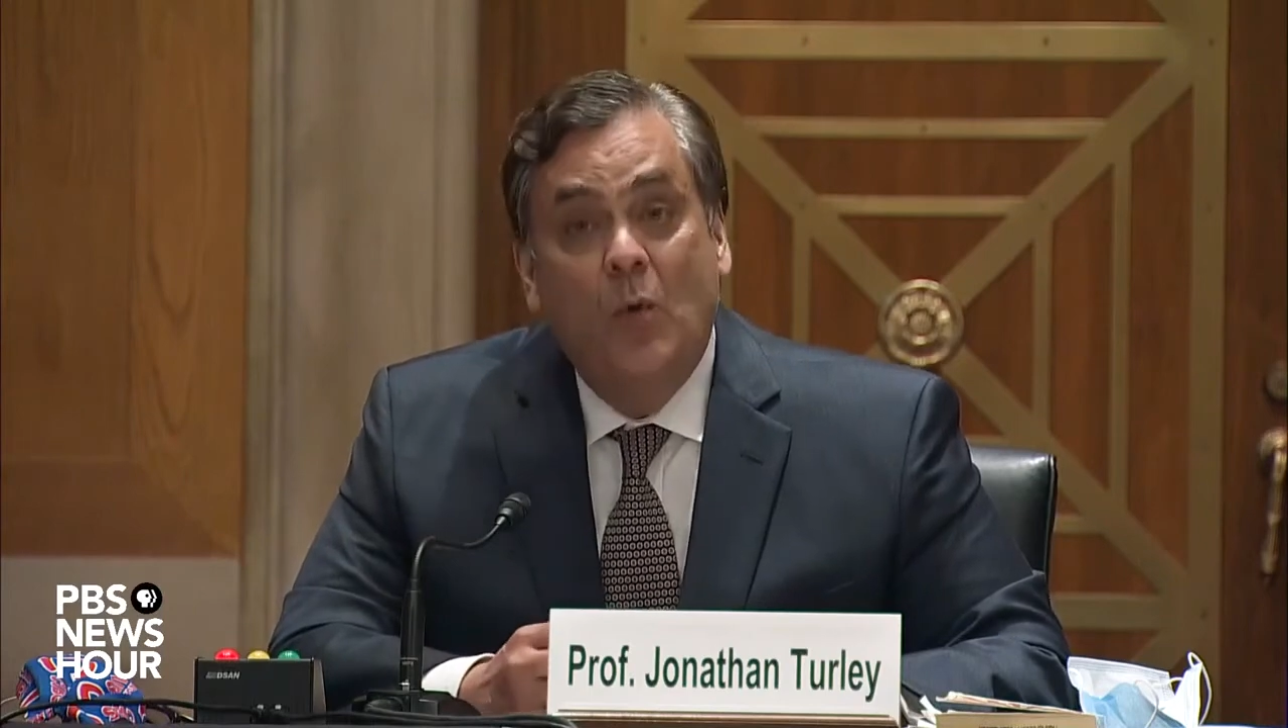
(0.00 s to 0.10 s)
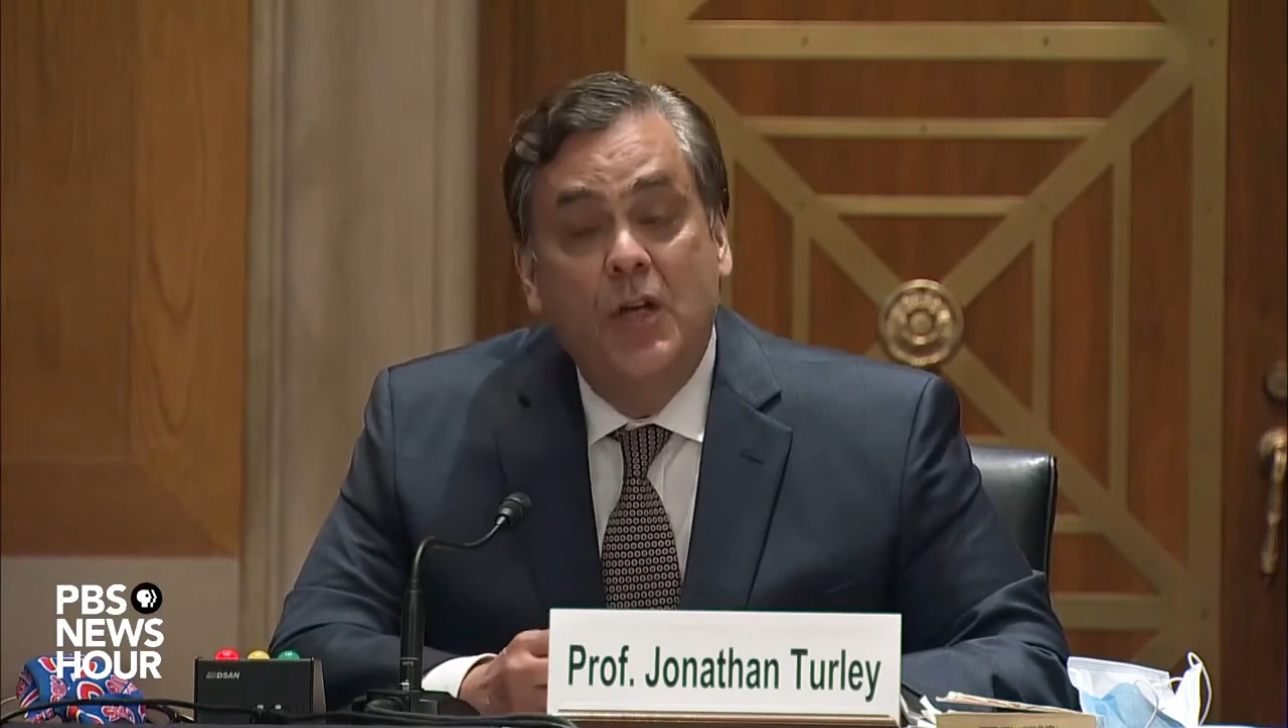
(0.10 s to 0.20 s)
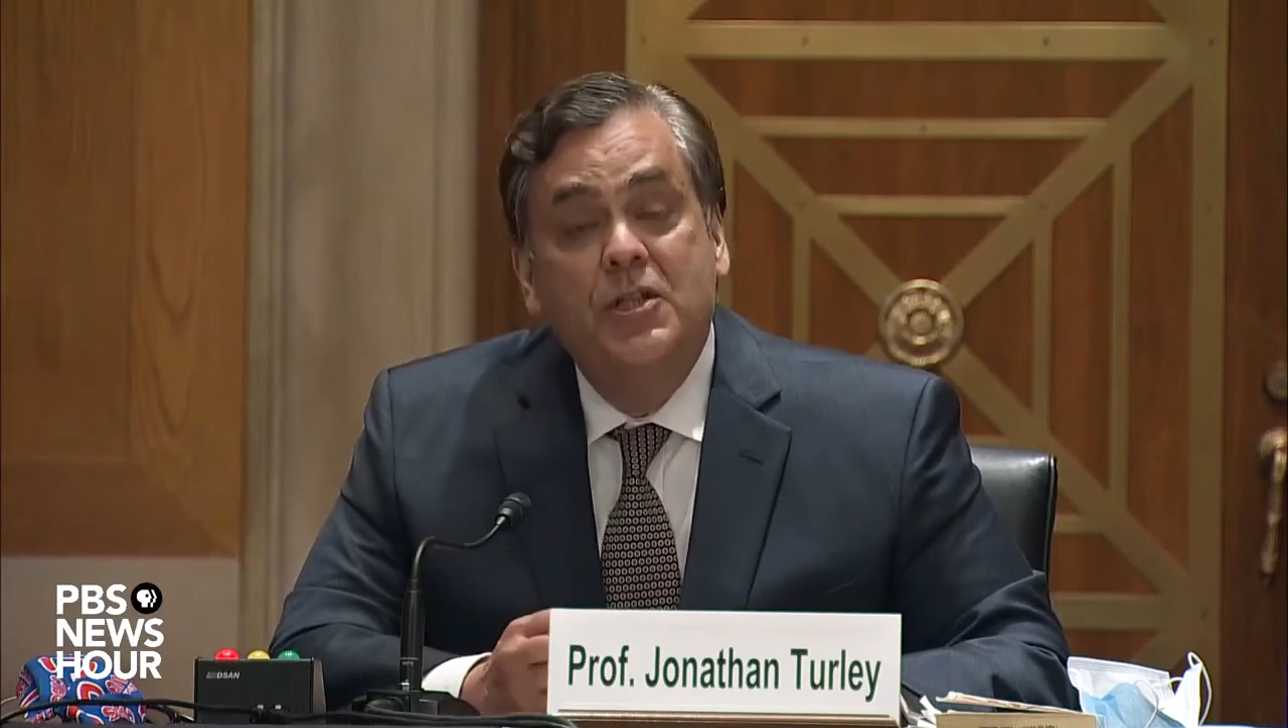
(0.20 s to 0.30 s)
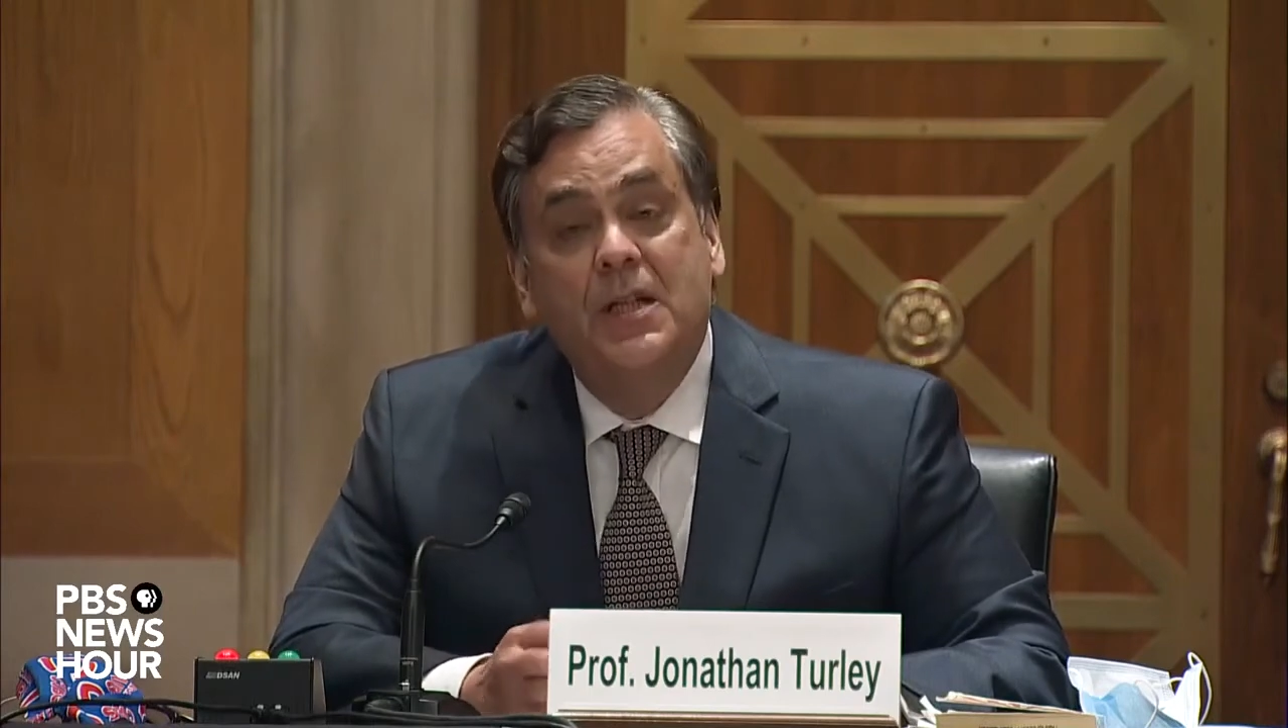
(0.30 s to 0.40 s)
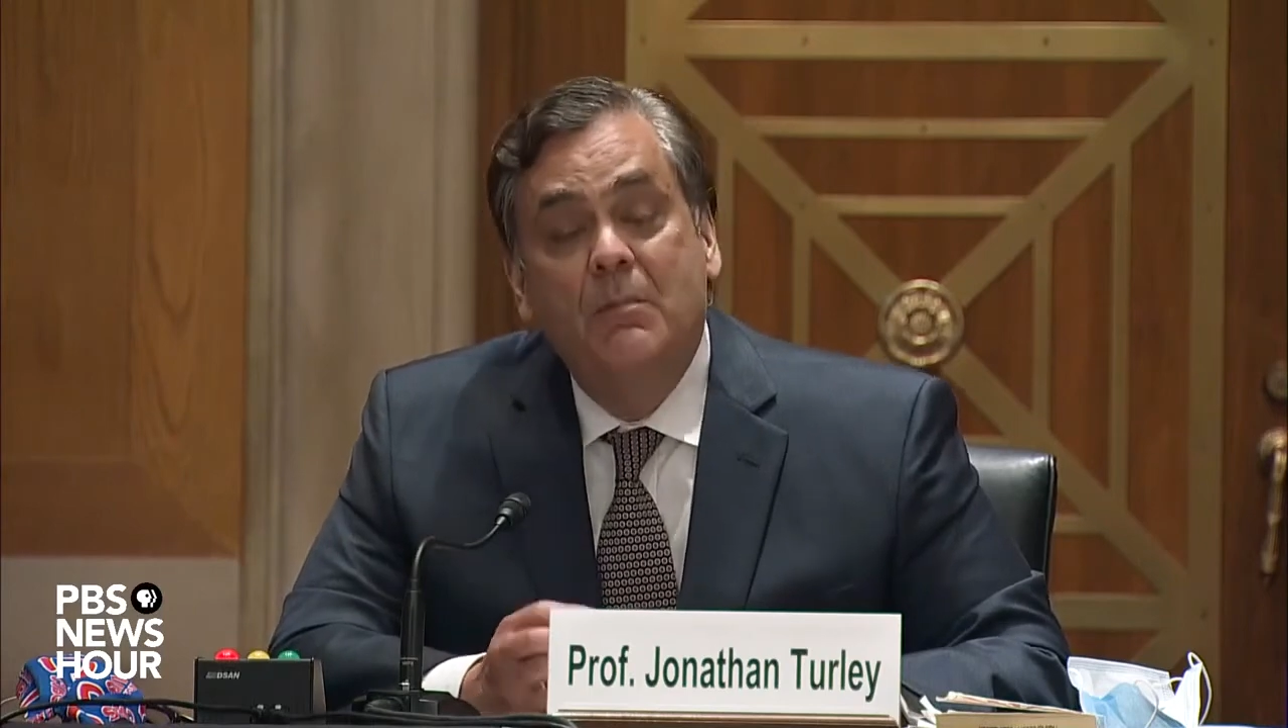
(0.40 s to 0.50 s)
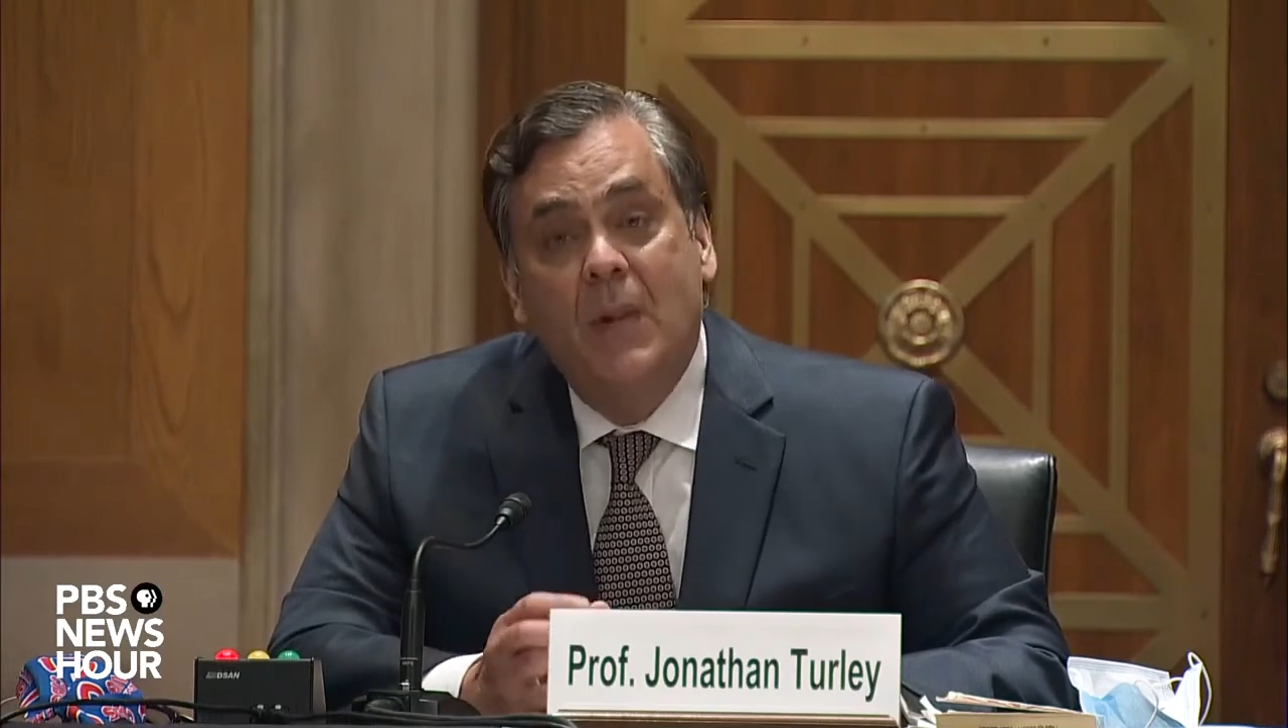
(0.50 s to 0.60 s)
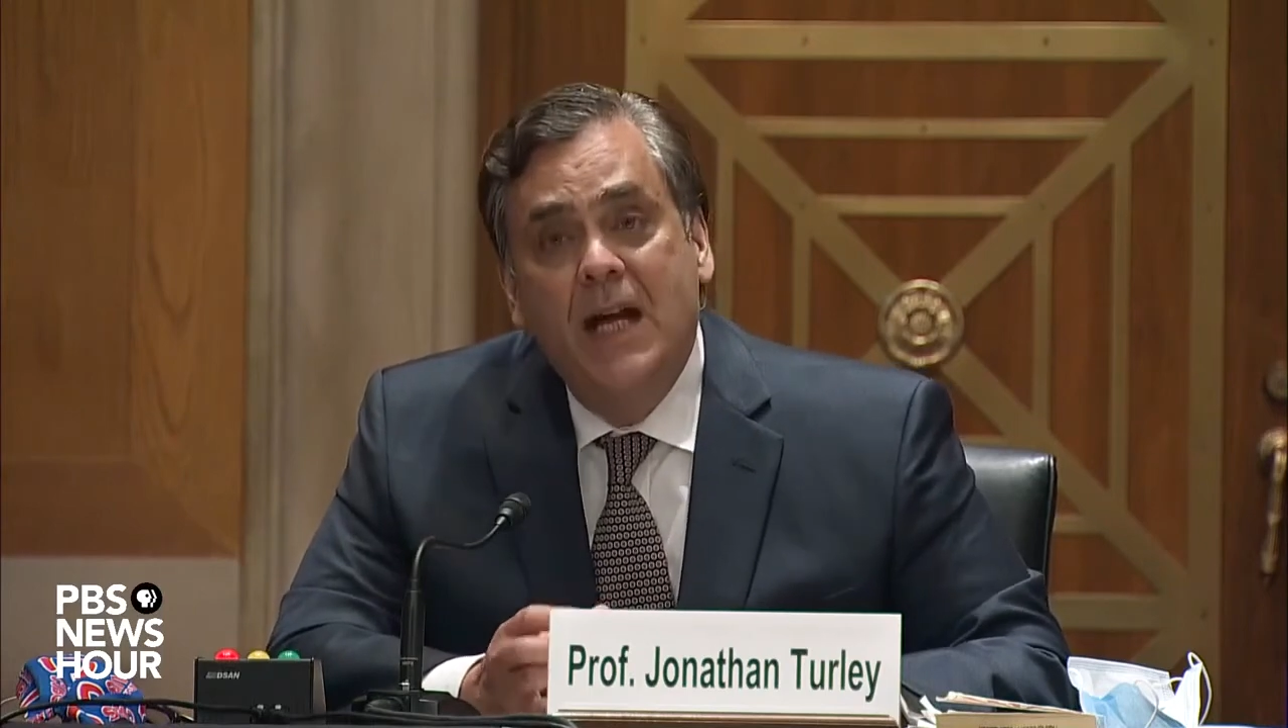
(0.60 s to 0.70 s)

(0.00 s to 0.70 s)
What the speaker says: watching